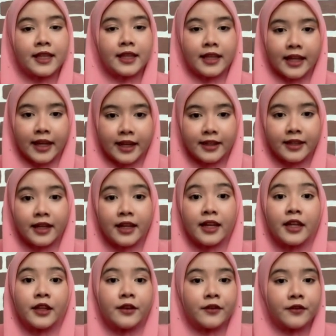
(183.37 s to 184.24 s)
Then,
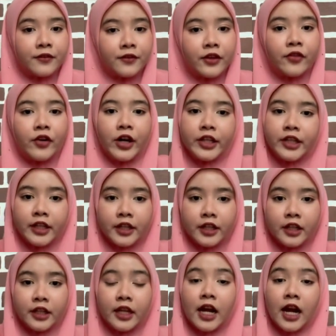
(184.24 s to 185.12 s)
the 5th article
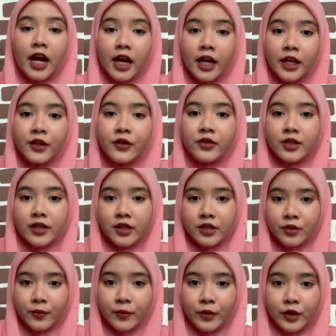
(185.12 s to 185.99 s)
that I use as
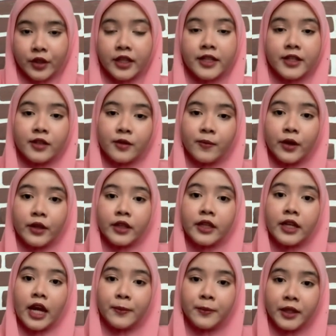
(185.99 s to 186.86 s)
support is about
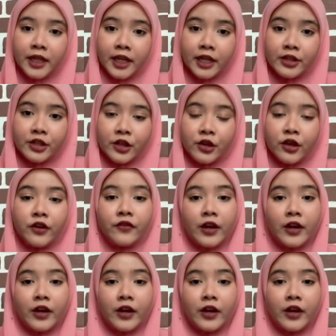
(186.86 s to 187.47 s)
the application of